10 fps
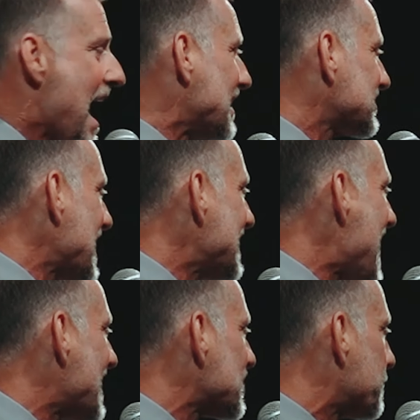has laid
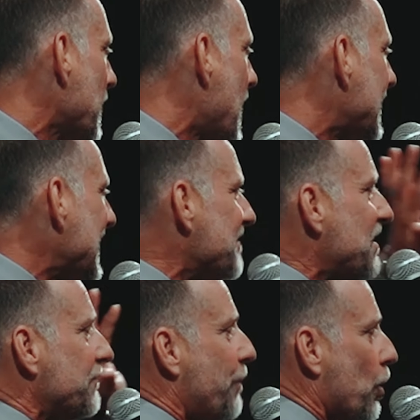out his blood
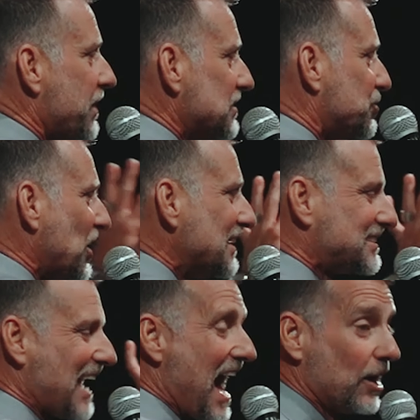even for the
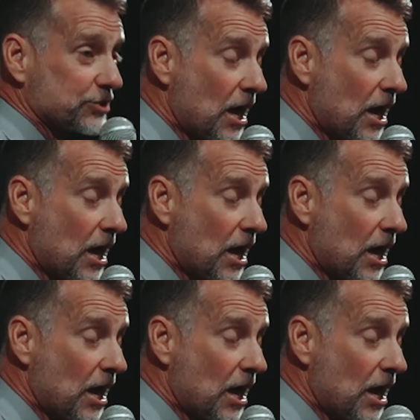Gentiles.